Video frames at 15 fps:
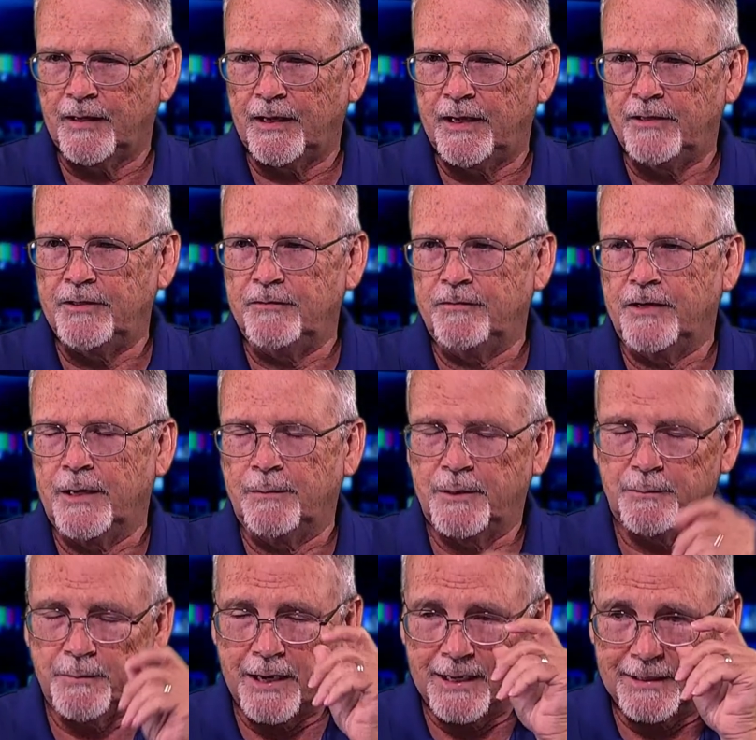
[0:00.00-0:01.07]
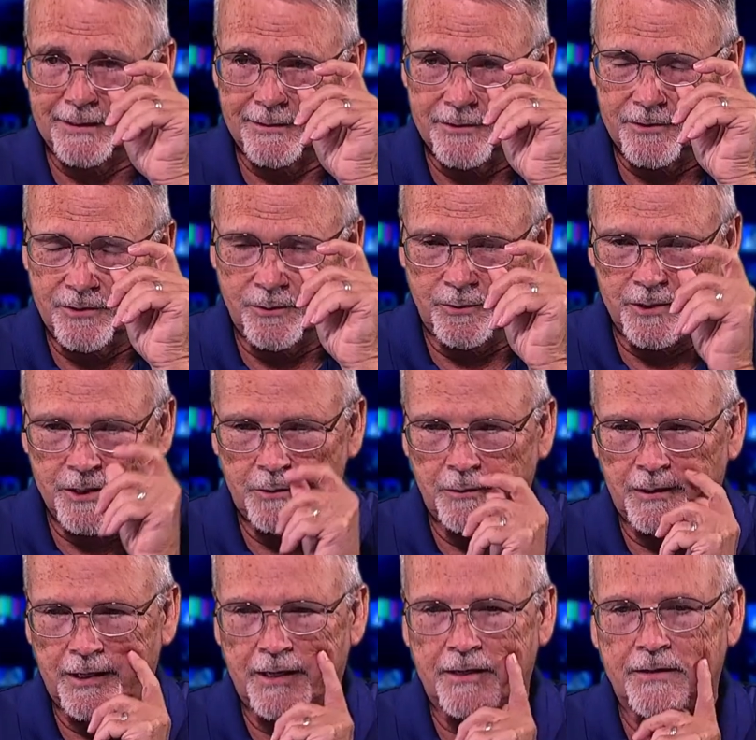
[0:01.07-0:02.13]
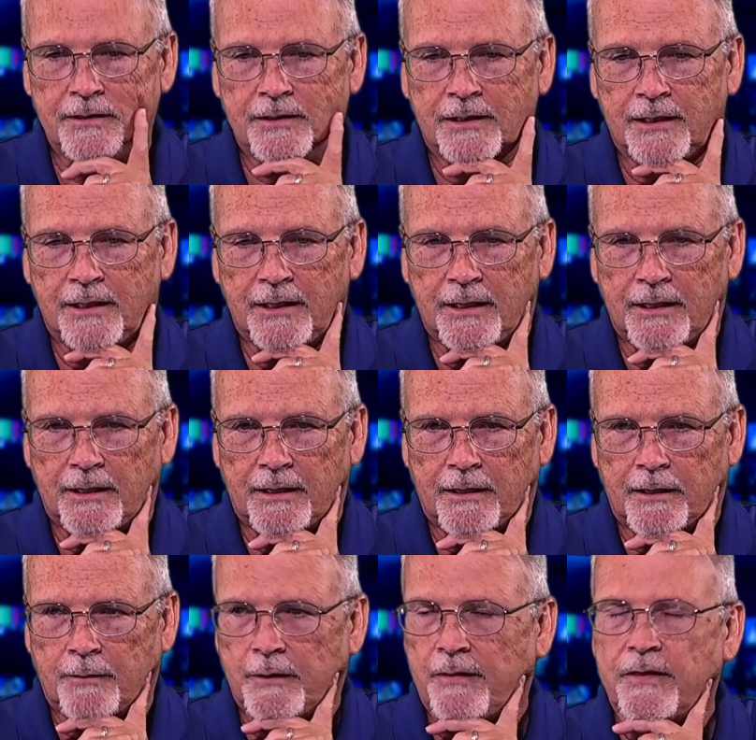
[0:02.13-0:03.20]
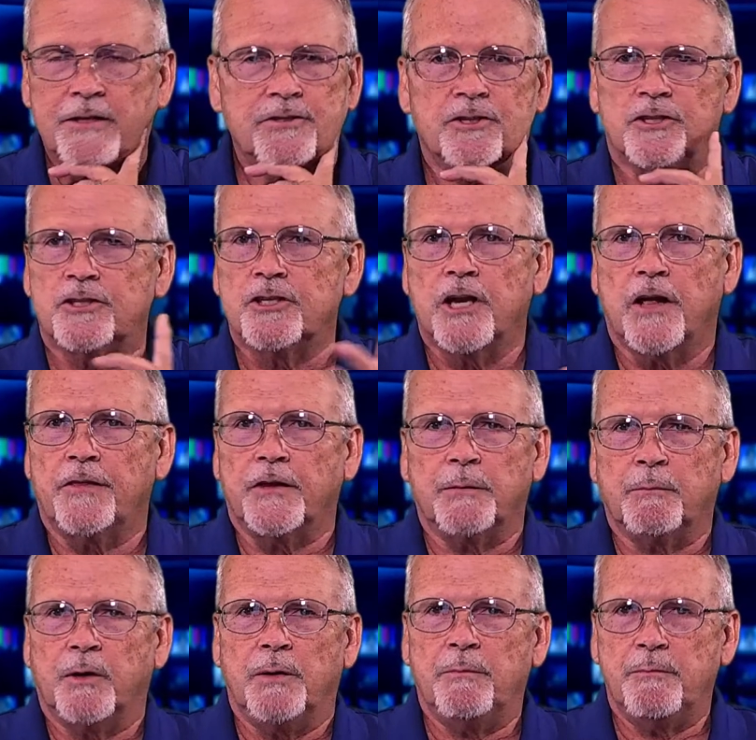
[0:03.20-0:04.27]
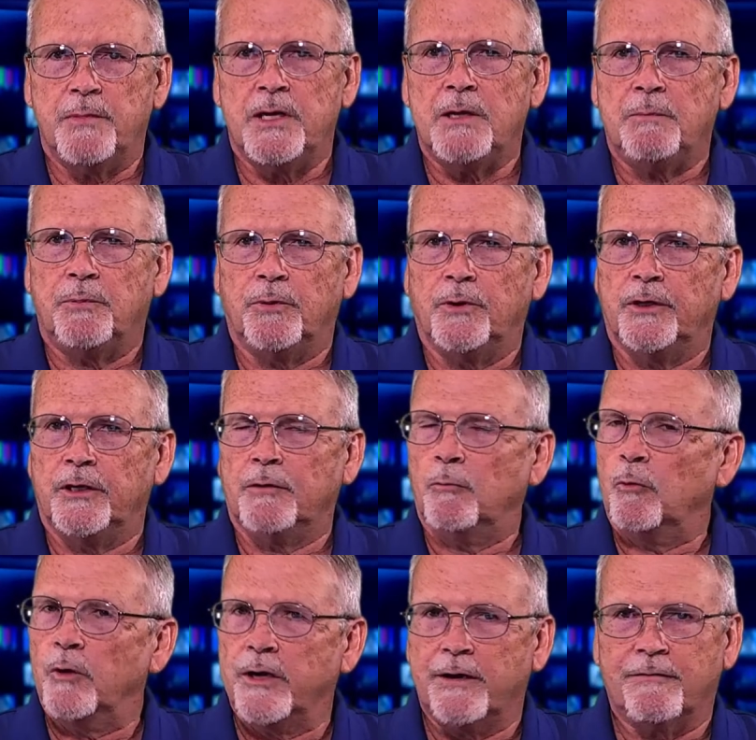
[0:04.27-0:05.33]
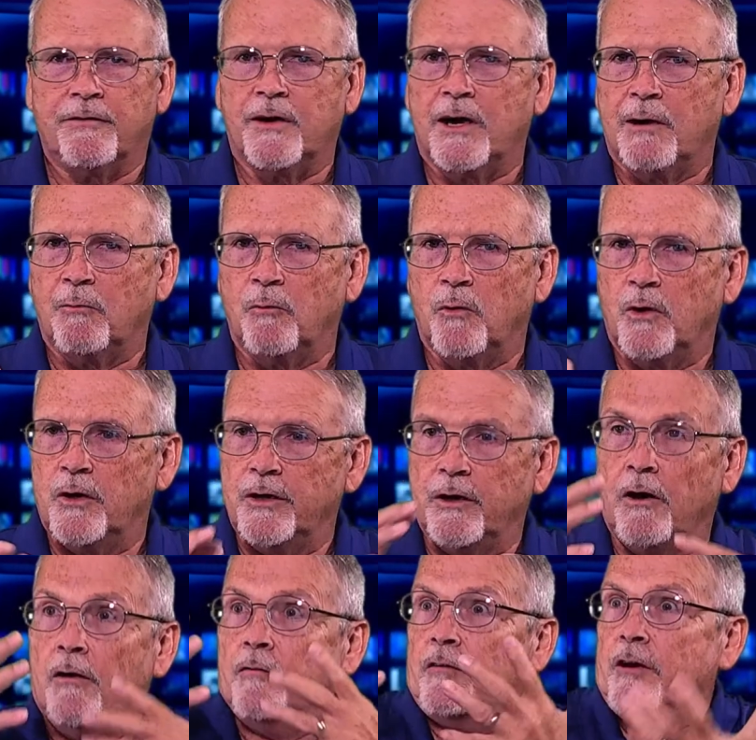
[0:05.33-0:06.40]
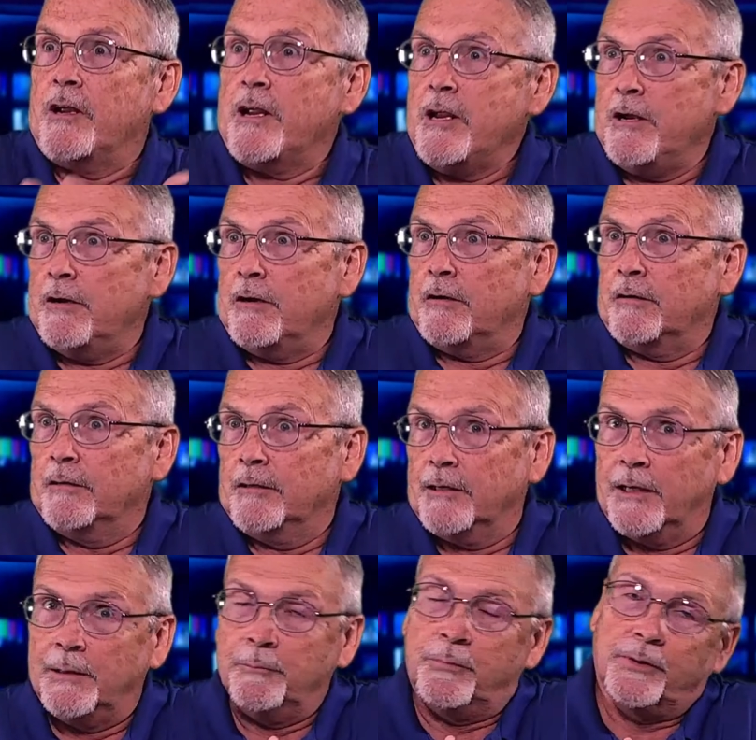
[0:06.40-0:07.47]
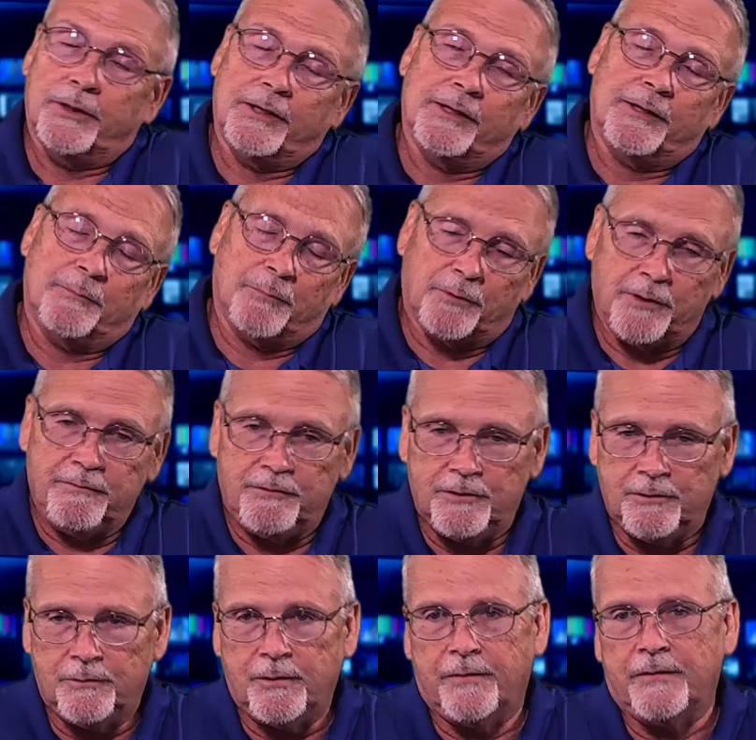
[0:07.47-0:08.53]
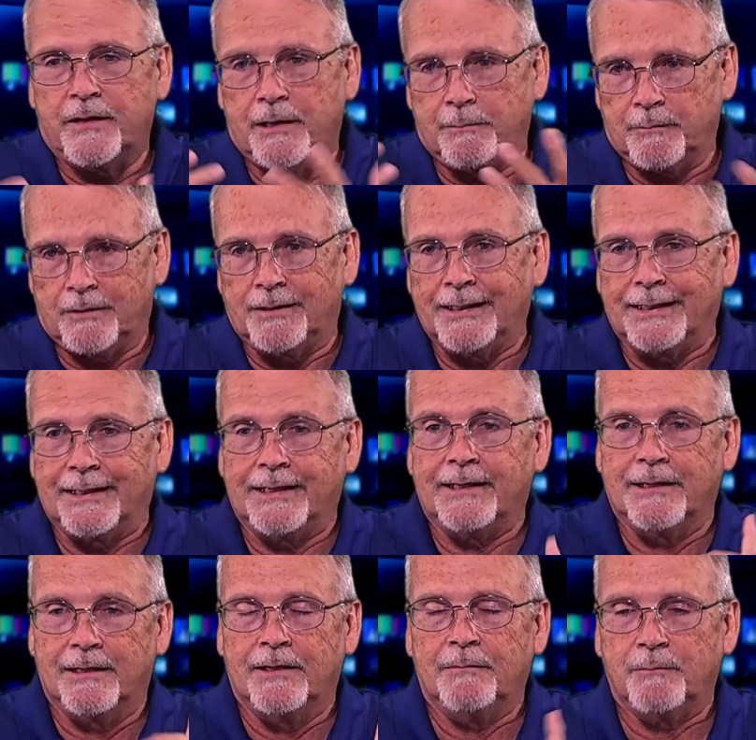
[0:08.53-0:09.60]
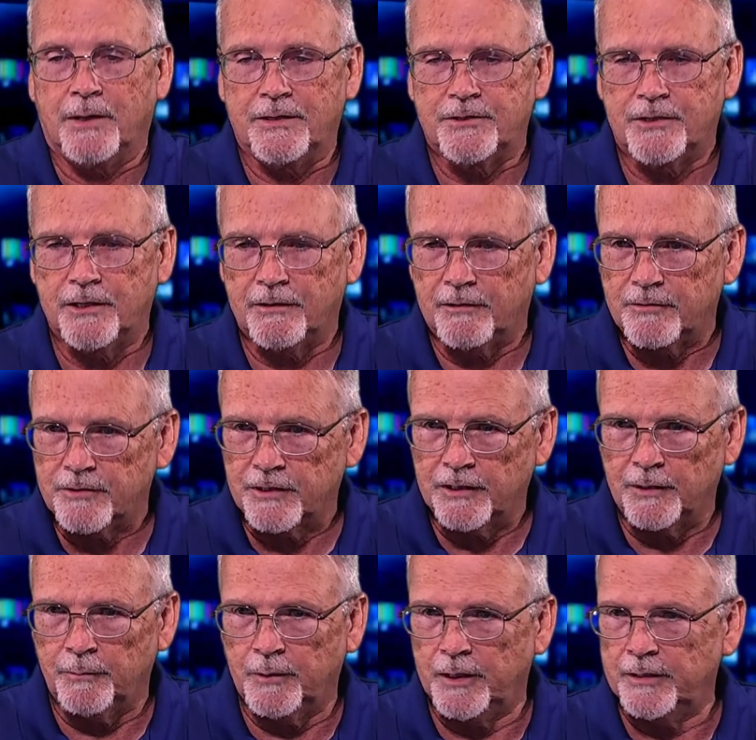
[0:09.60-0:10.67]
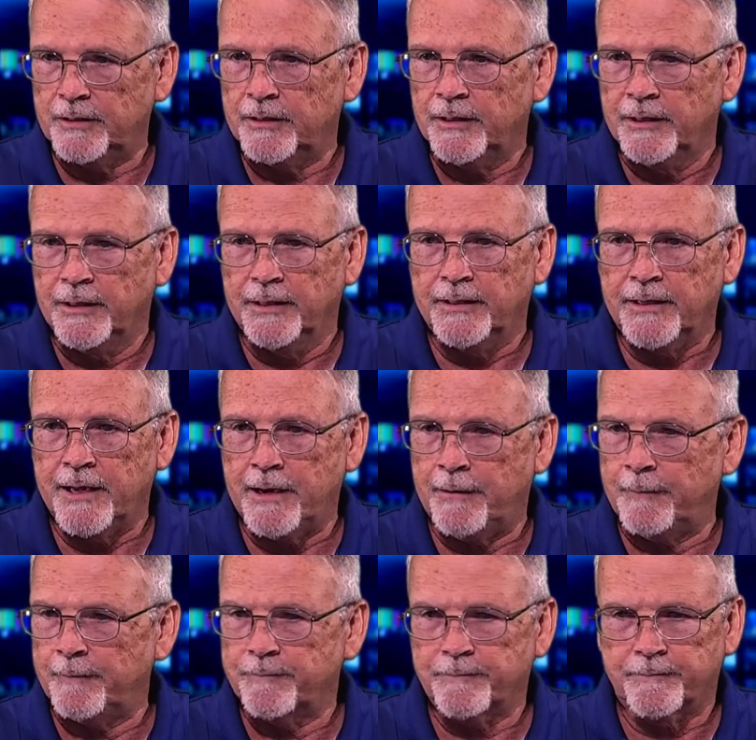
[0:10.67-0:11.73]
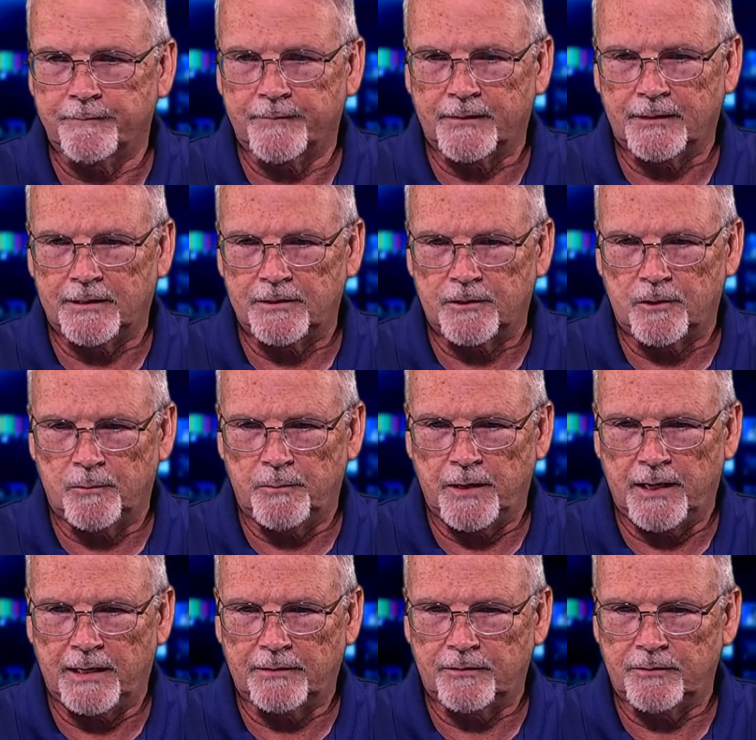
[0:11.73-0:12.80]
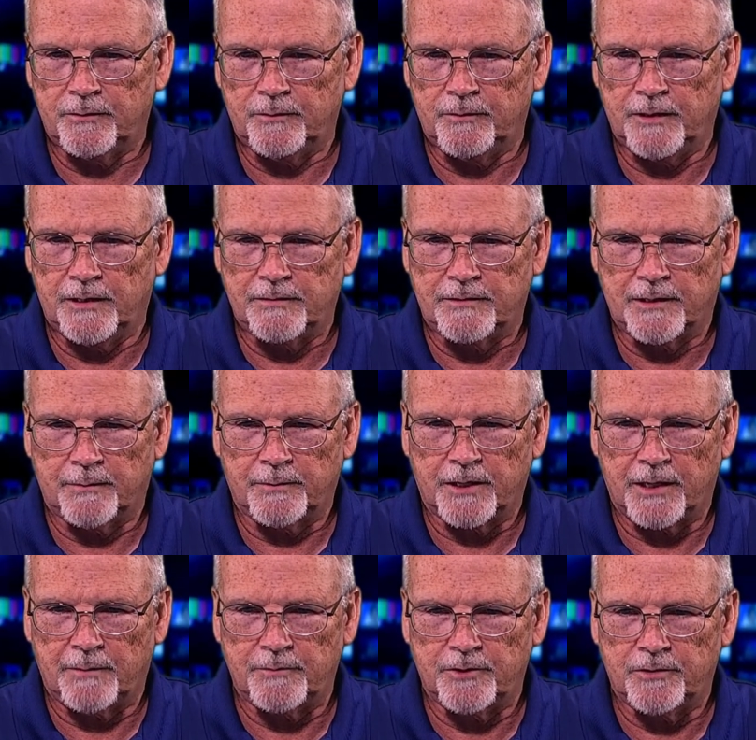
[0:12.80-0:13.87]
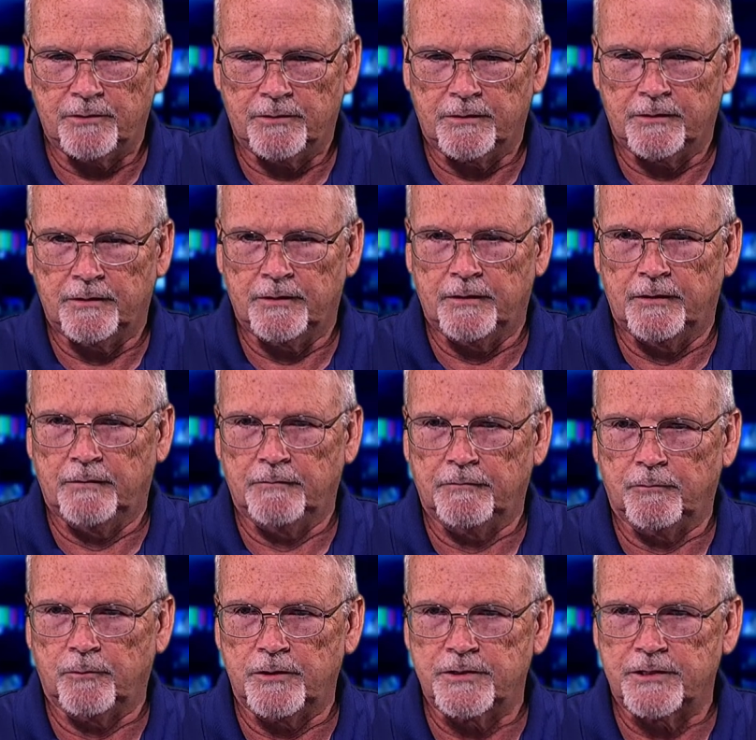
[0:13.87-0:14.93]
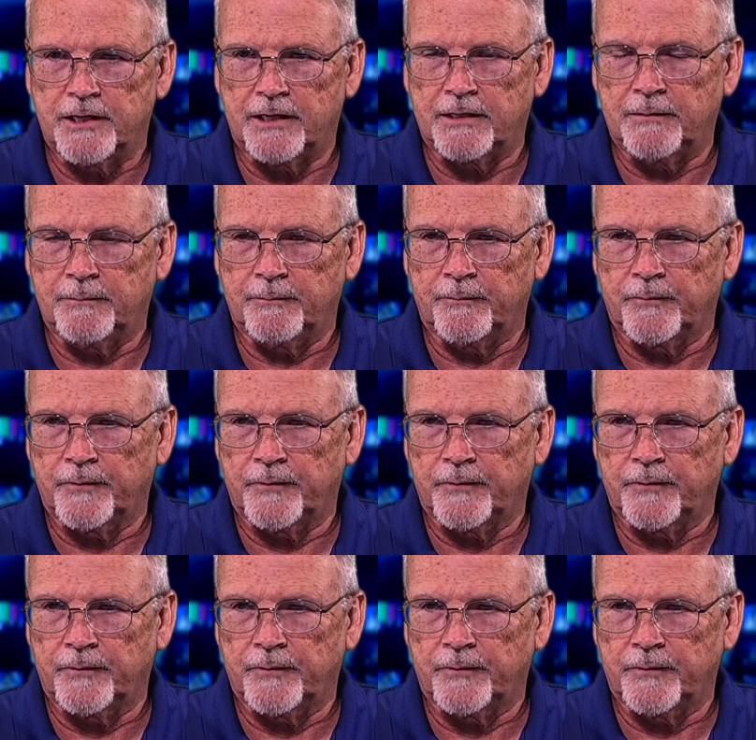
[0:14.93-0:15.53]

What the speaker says: and you've got me back in the studio again. And that's just nothing but me putting whatever I want over here. I'm putting it in preview, and then I'm clicking my stinger button. Now, let's go back to desktop capture for a second.